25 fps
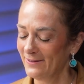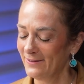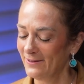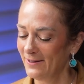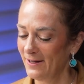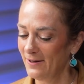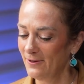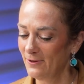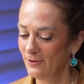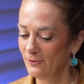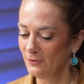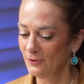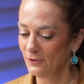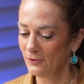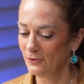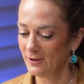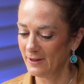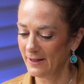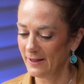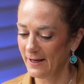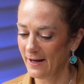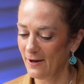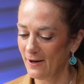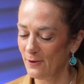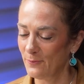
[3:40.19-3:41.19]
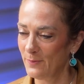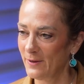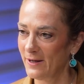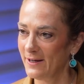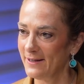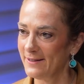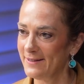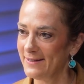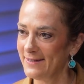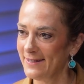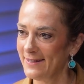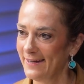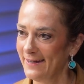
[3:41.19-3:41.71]
Oh, Lord, help
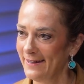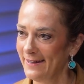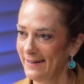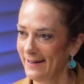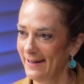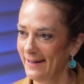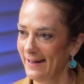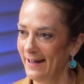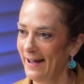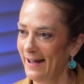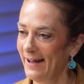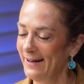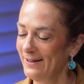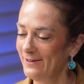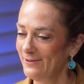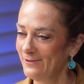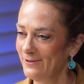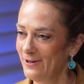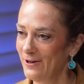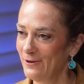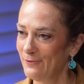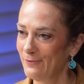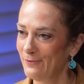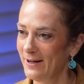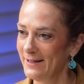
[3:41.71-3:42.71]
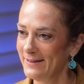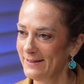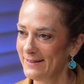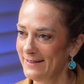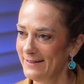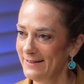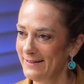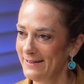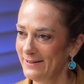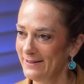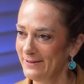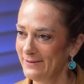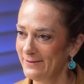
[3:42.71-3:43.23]
us. I don't know what to
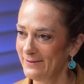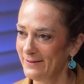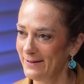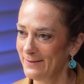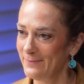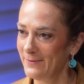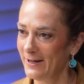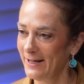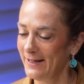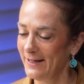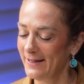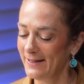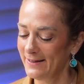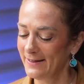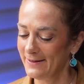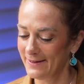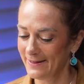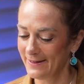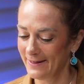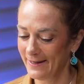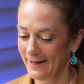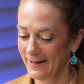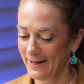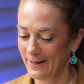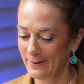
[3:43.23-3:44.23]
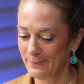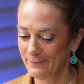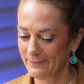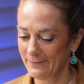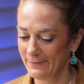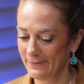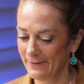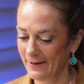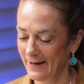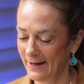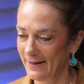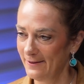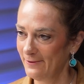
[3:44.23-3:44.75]
do. I might get,
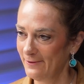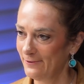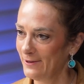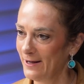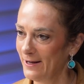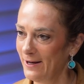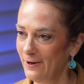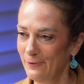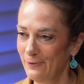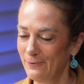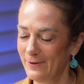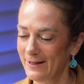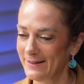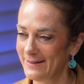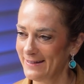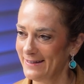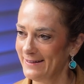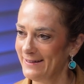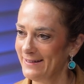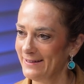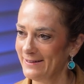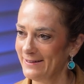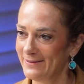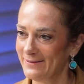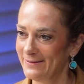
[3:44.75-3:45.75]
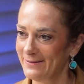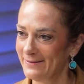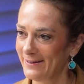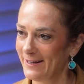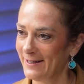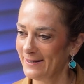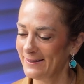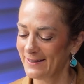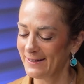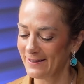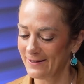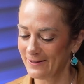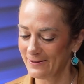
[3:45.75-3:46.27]
um, I don't know what to do.
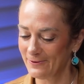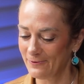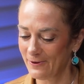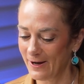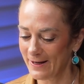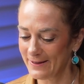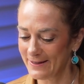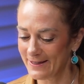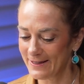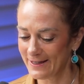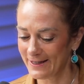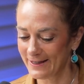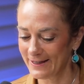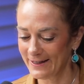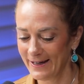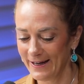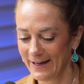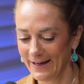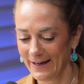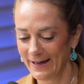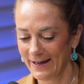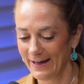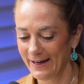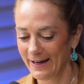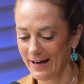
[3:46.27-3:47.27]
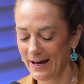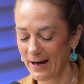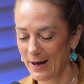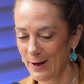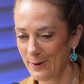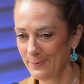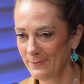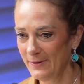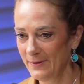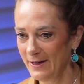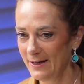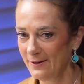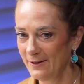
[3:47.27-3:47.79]
That's a good question.
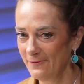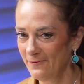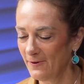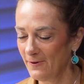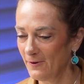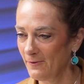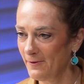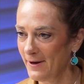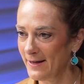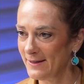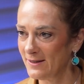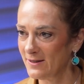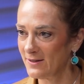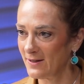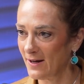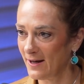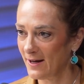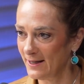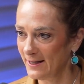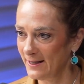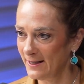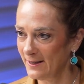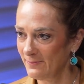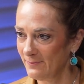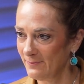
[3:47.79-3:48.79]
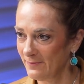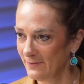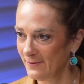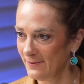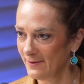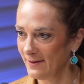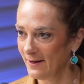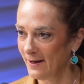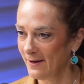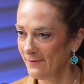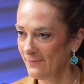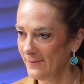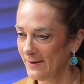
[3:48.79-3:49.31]
Um, infrared sauna.
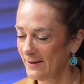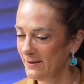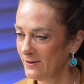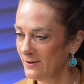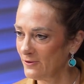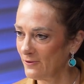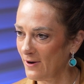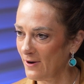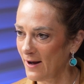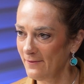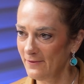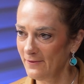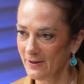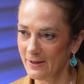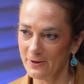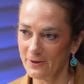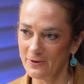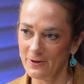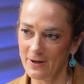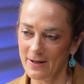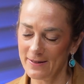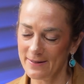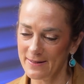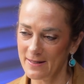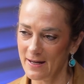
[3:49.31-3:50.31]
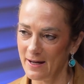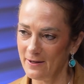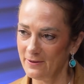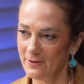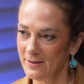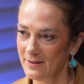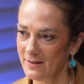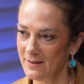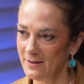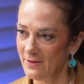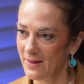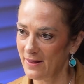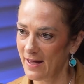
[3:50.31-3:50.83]
I've been driving across town
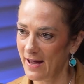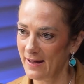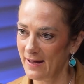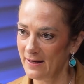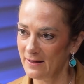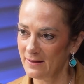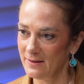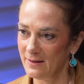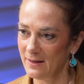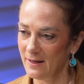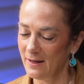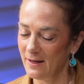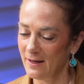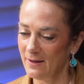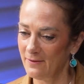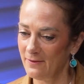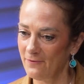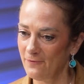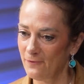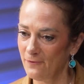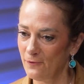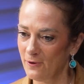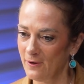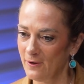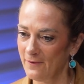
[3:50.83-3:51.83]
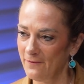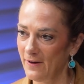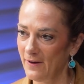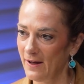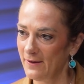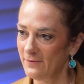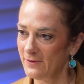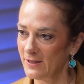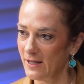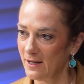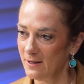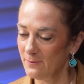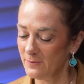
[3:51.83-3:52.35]
to do that uh, four or
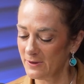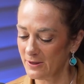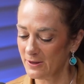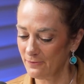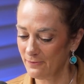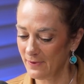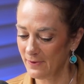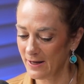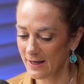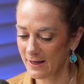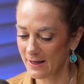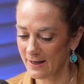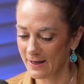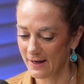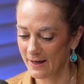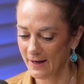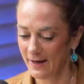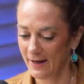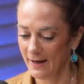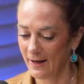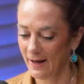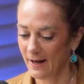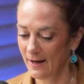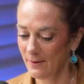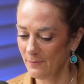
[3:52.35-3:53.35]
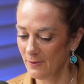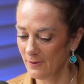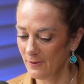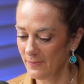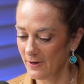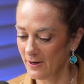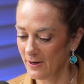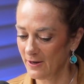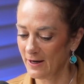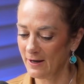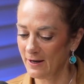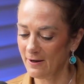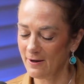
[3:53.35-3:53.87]
five times a week.
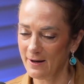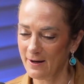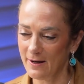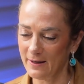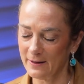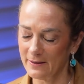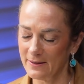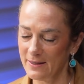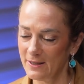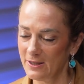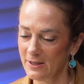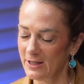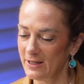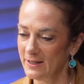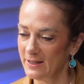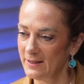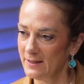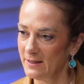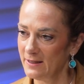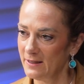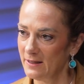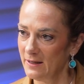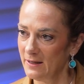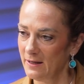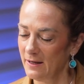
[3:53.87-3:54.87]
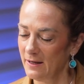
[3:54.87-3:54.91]
Hyperbaric oxygen.